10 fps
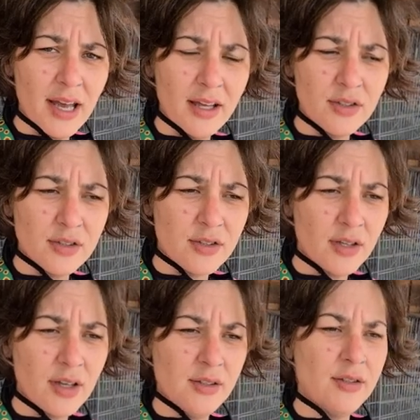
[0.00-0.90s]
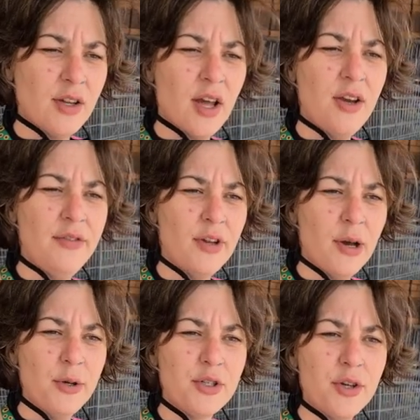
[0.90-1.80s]
Yeah, I don't know
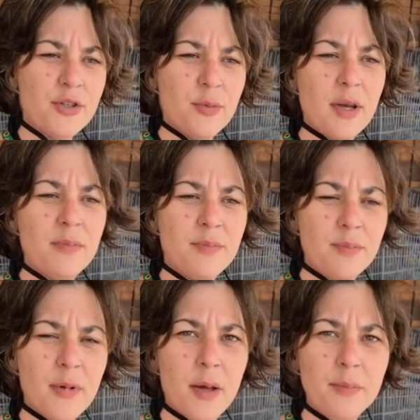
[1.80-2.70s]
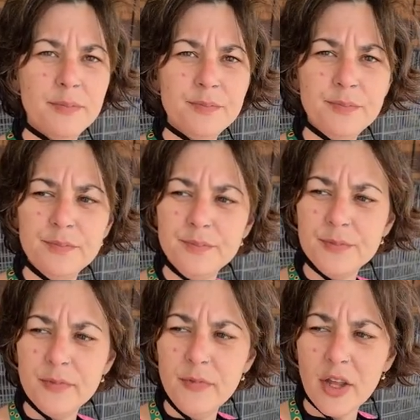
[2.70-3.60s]
how I choked on my
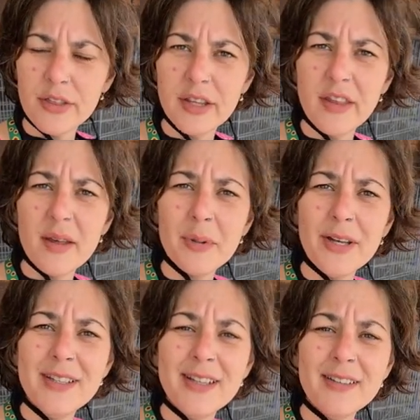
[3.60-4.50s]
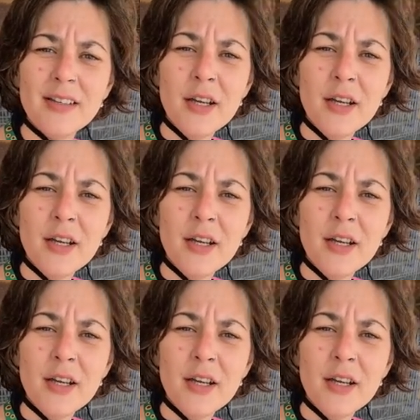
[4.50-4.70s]
nothing there, but I did.